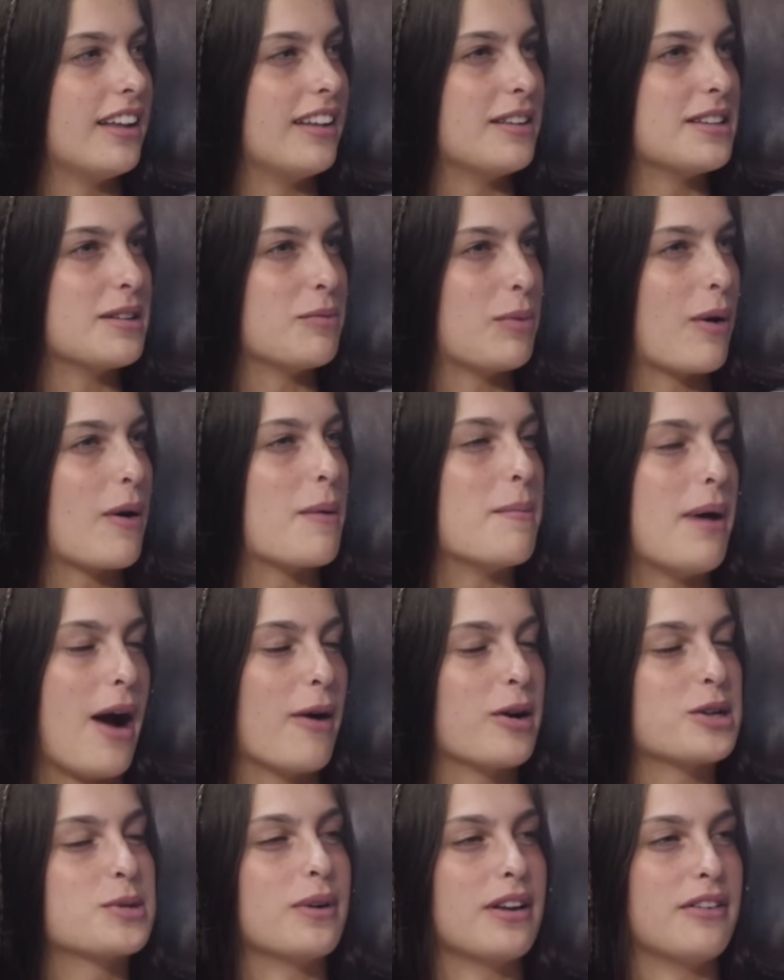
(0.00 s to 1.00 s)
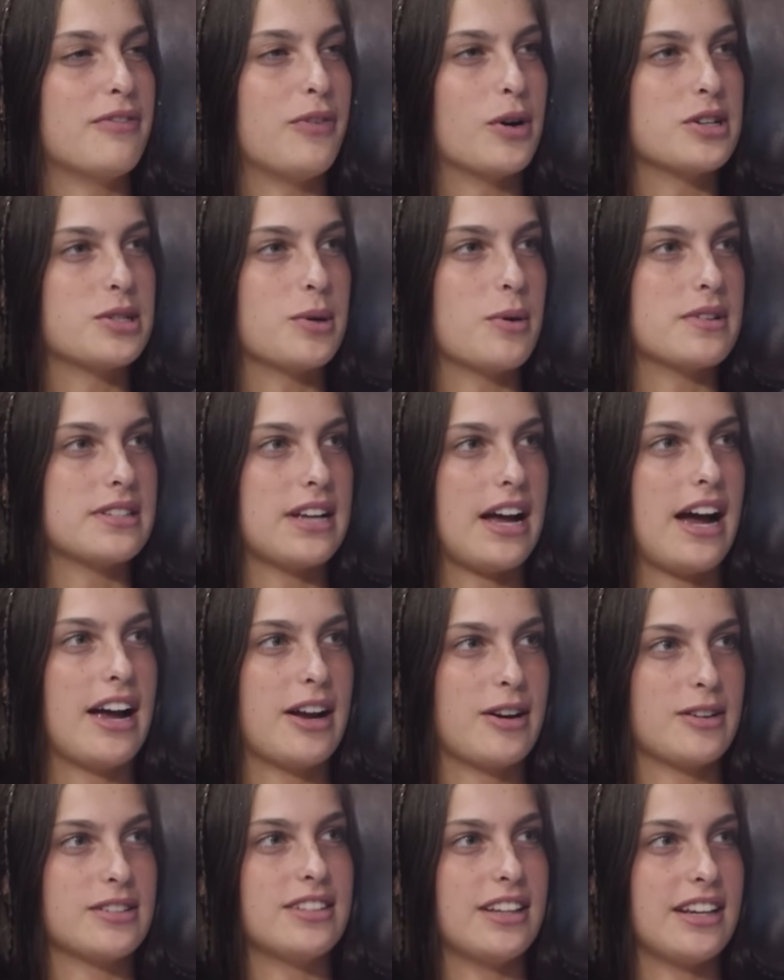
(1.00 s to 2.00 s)
we were in Power 24, so it was a
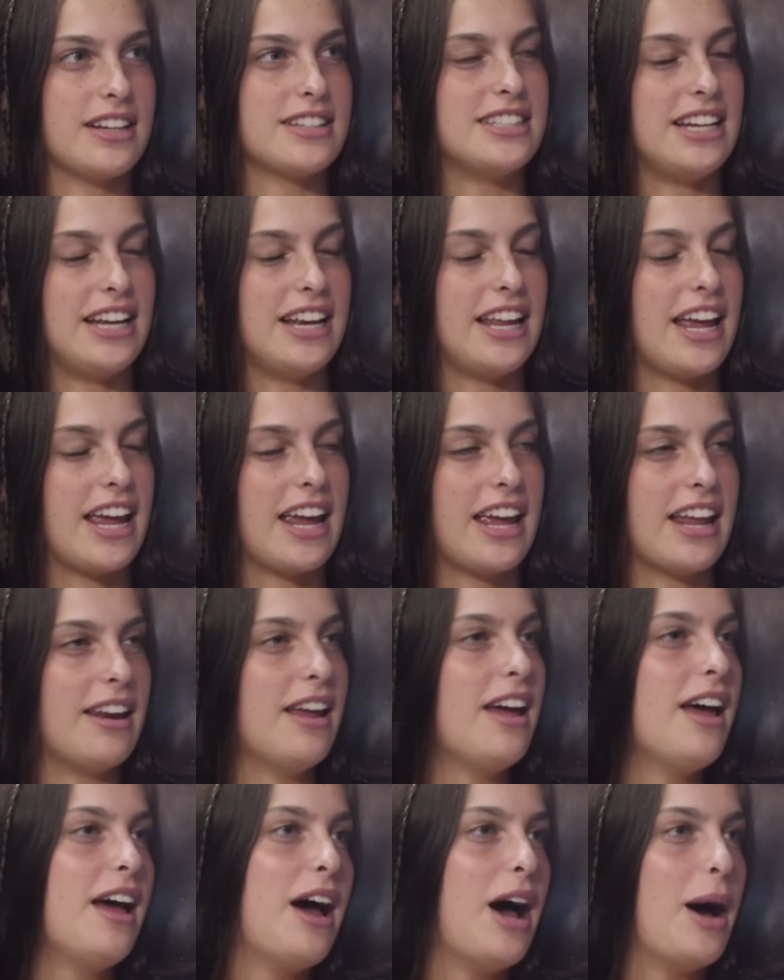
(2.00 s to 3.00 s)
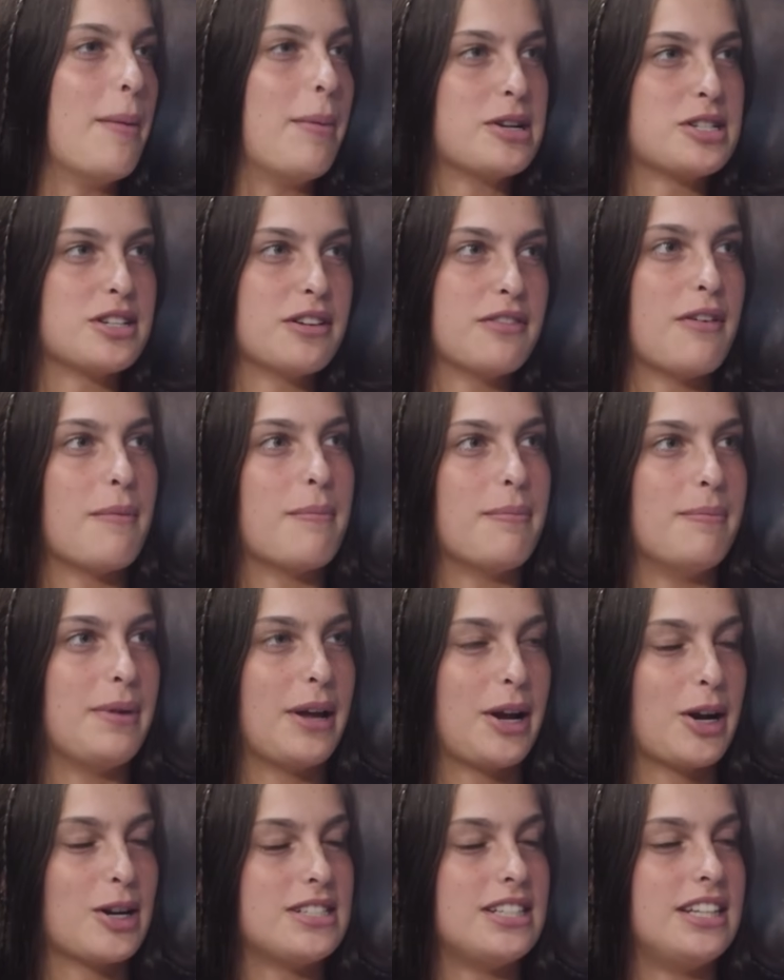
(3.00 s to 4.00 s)
higher like seating and a bunch of
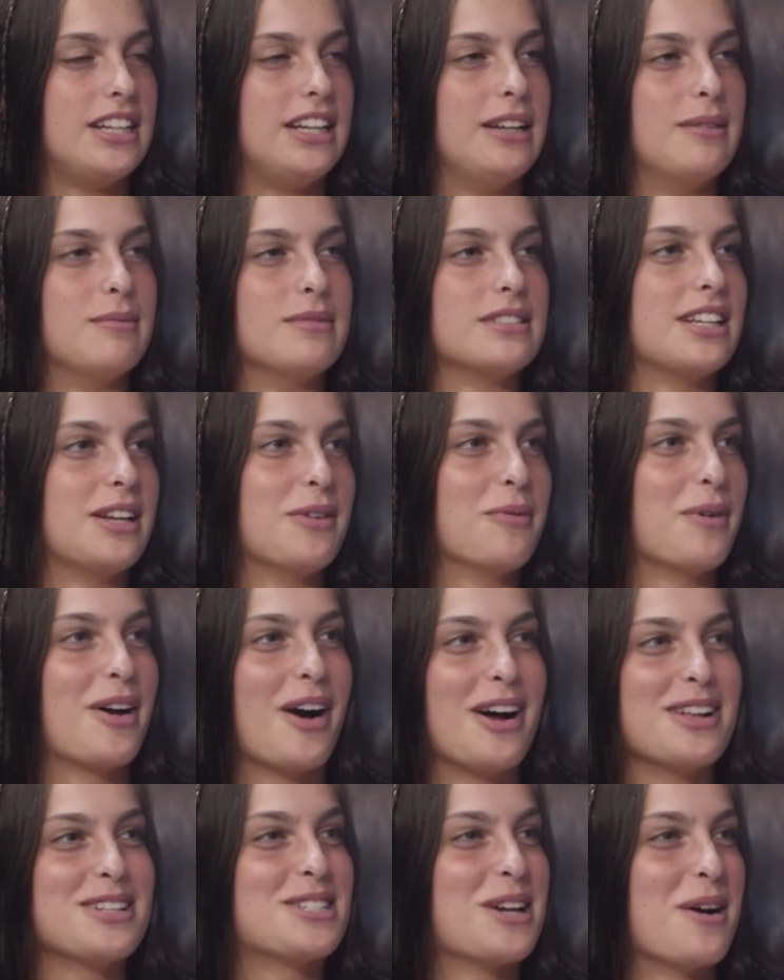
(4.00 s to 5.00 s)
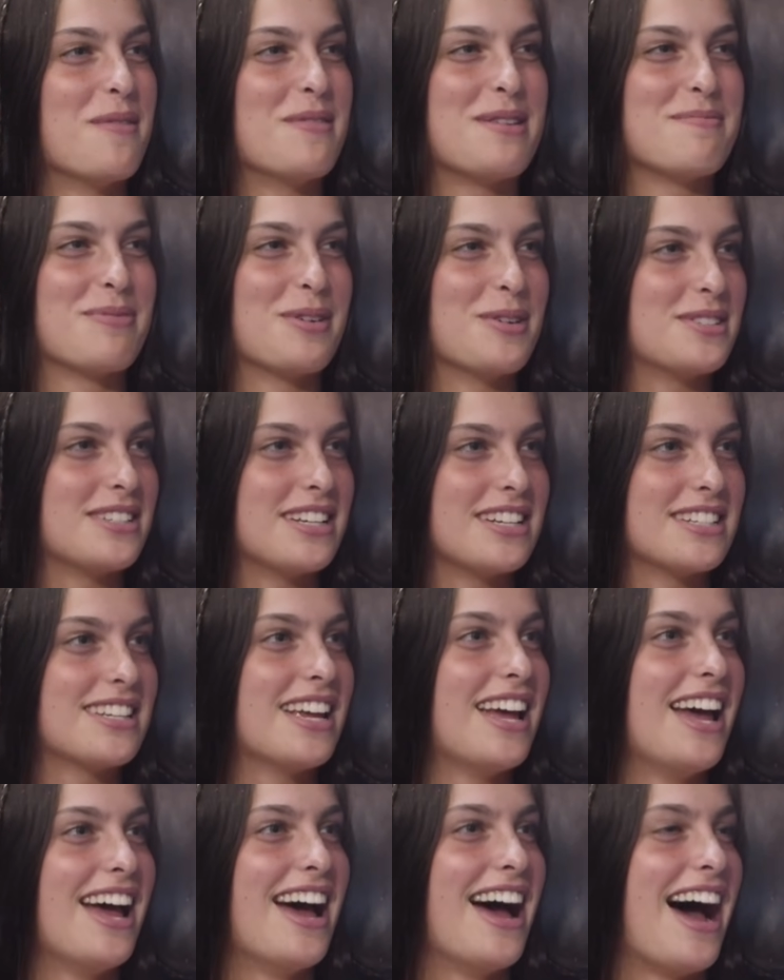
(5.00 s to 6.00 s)
bigger teams, and we got so many bruises.
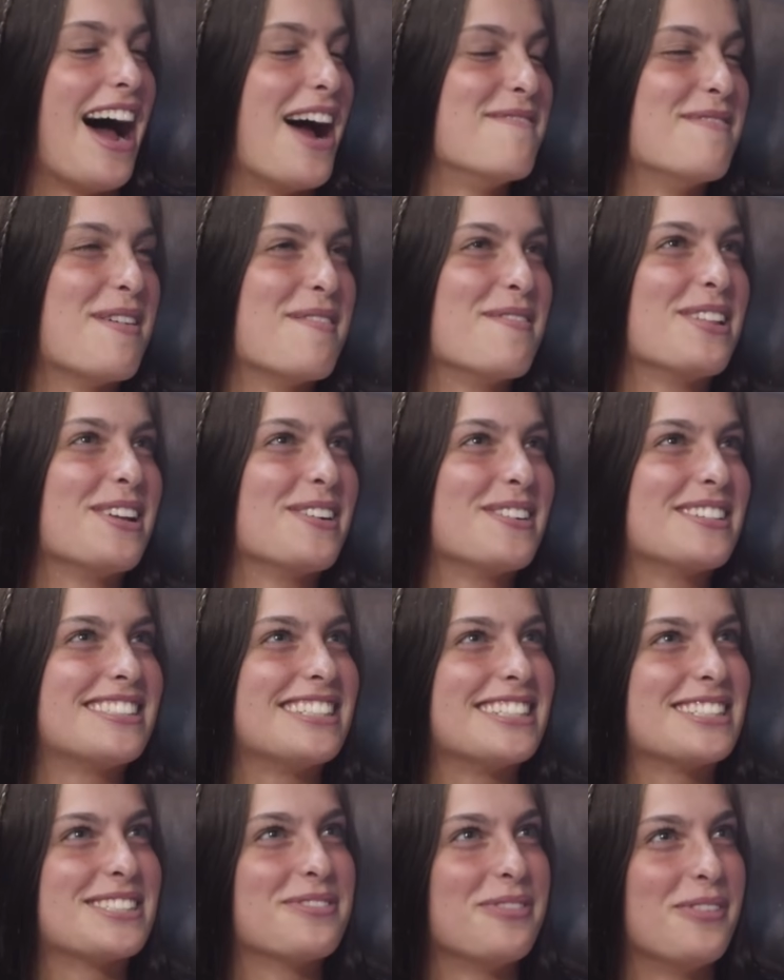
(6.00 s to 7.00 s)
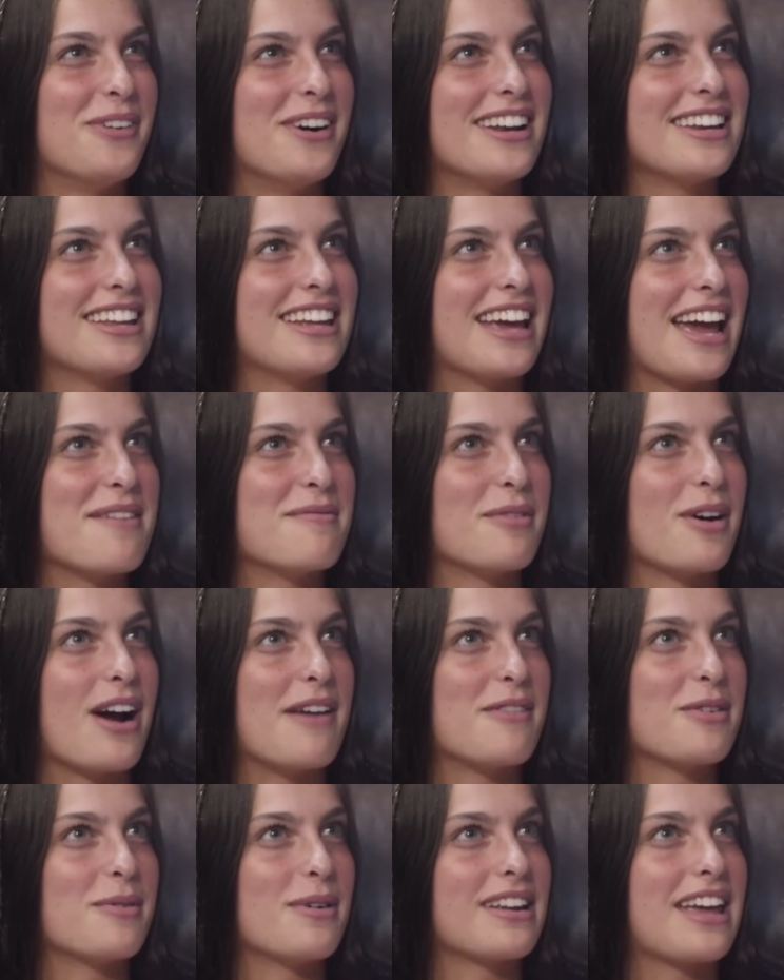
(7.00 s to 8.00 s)
I remember there was this one game where
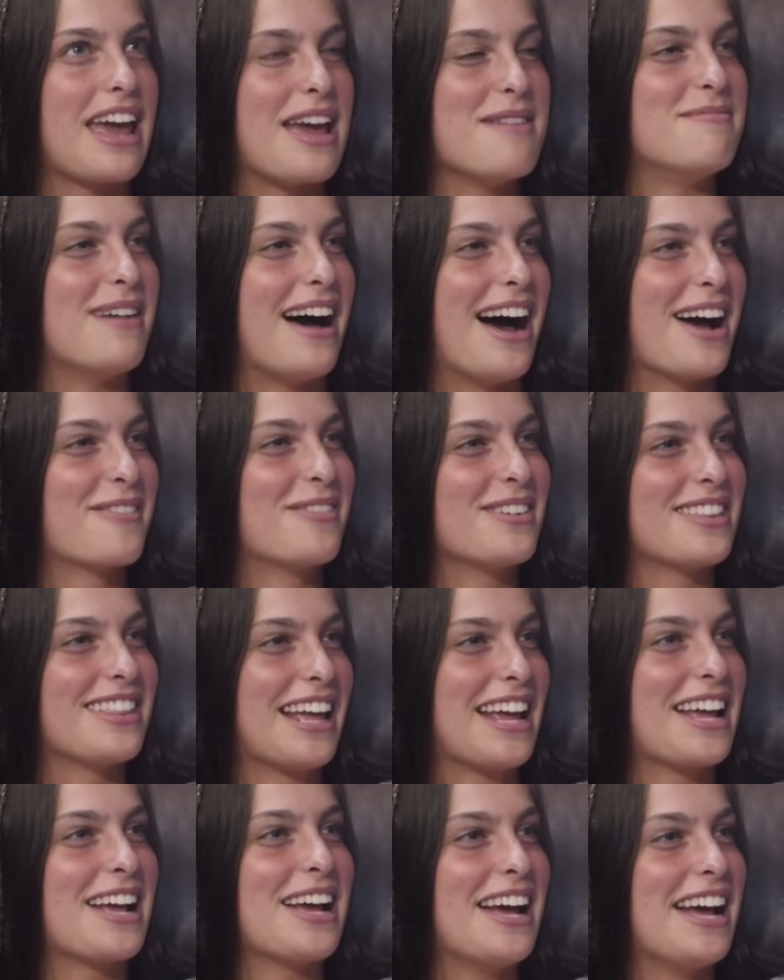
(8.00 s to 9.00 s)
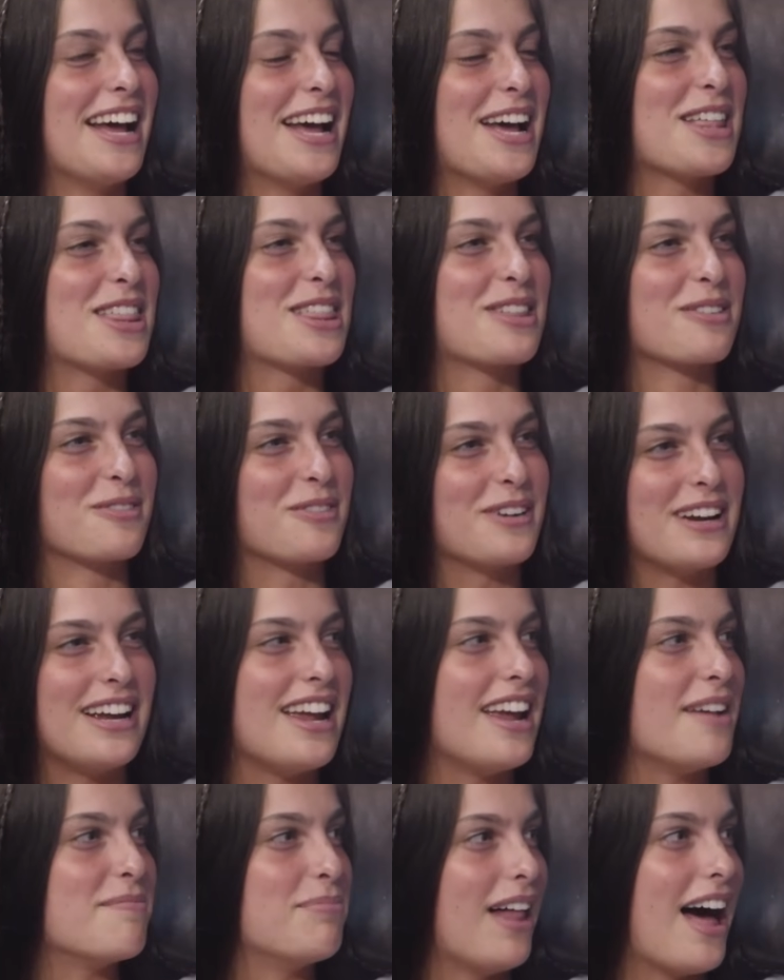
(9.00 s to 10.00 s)
everyone came back with like
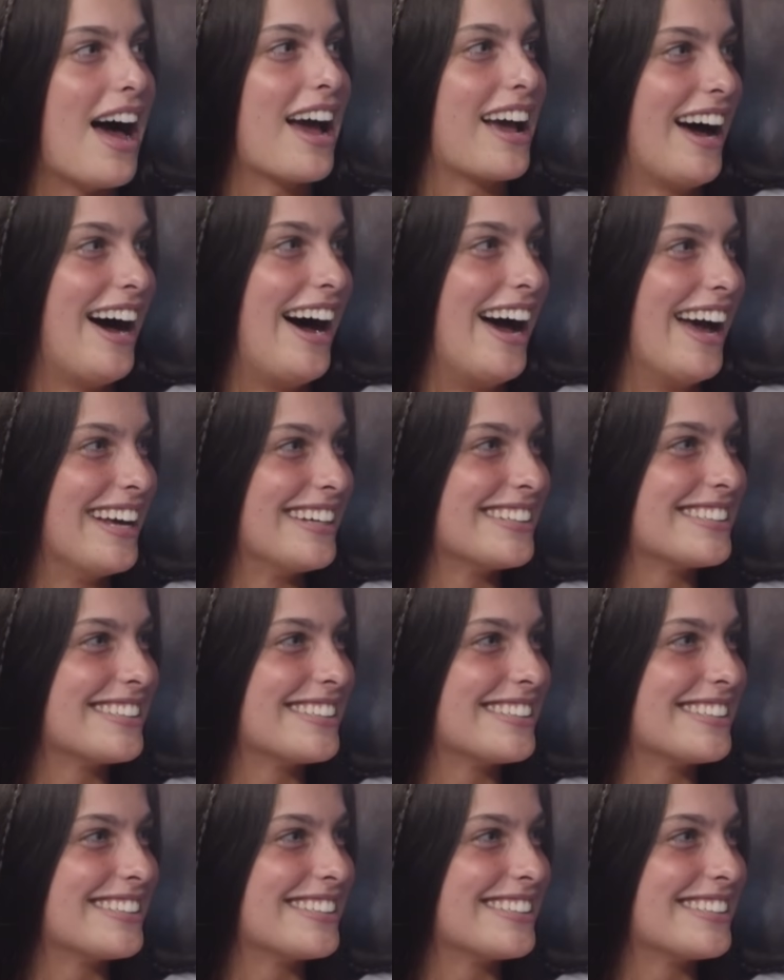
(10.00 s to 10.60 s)
3 black eyes.